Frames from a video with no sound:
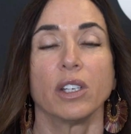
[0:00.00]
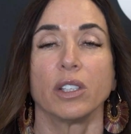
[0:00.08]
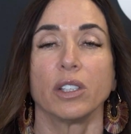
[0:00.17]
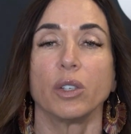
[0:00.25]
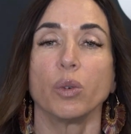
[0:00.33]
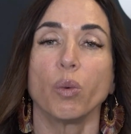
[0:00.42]

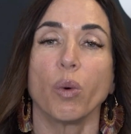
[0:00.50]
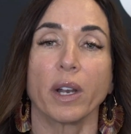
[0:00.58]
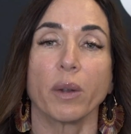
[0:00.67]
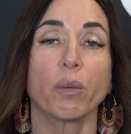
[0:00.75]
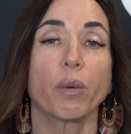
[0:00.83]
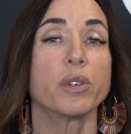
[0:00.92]
you want
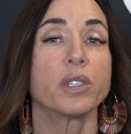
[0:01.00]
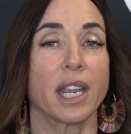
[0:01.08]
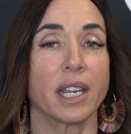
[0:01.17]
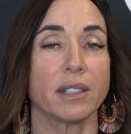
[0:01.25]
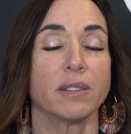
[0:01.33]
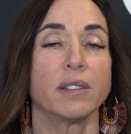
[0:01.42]
to
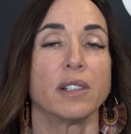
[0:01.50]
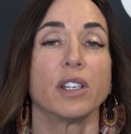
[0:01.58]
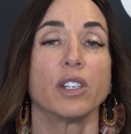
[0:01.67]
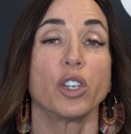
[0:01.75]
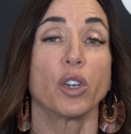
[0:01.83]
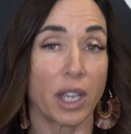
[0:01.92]
rotate
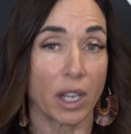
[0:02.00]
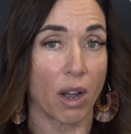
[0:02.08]
your in